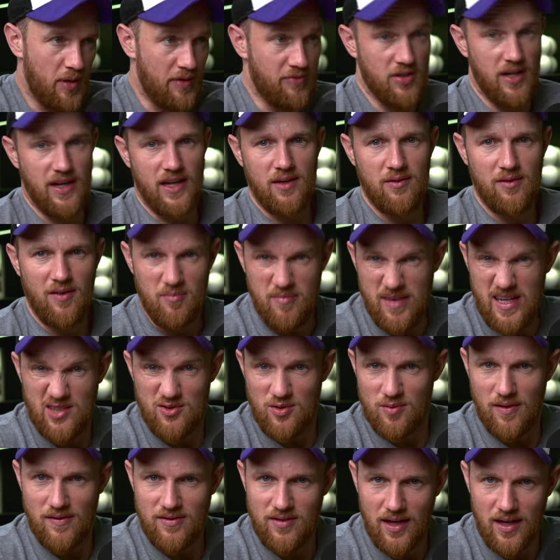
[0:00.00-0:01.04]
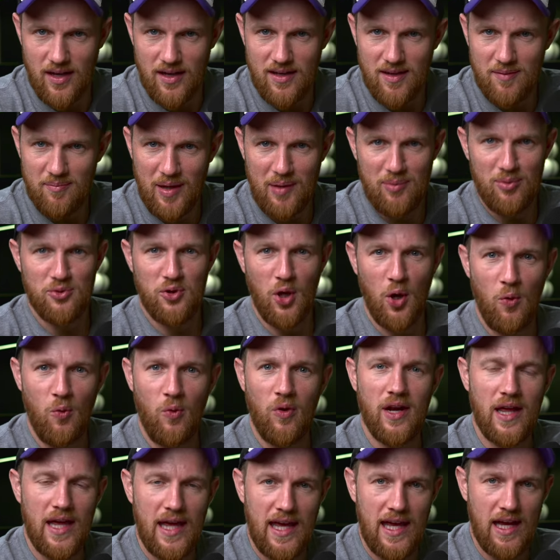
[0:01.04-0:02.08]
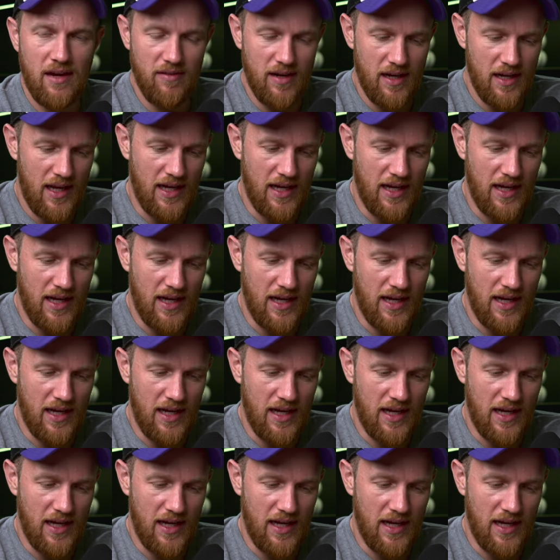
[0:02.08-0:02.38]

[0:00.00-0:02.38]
It means we both said it. People don't want to hear it.